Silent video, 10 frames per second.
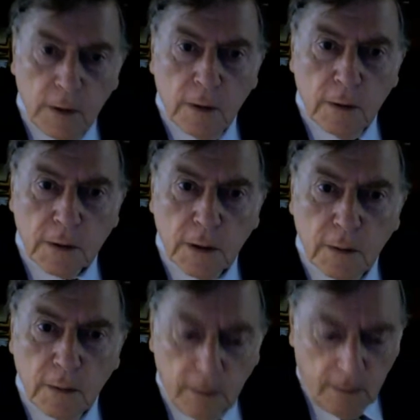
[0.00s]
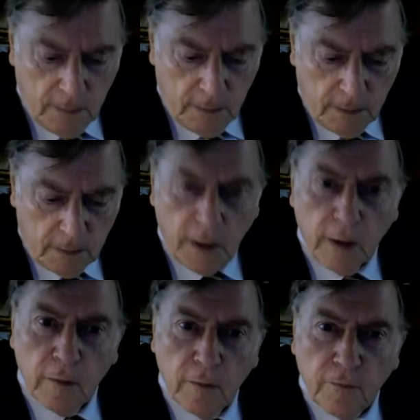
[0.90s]
So you're kind
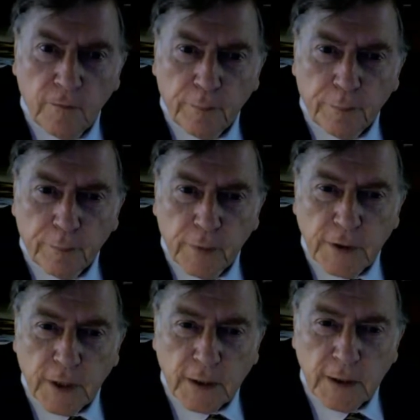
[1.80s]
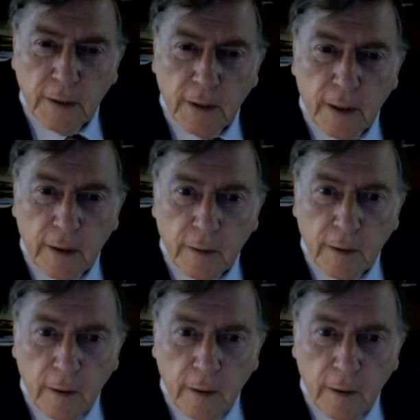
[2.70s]
of projecting there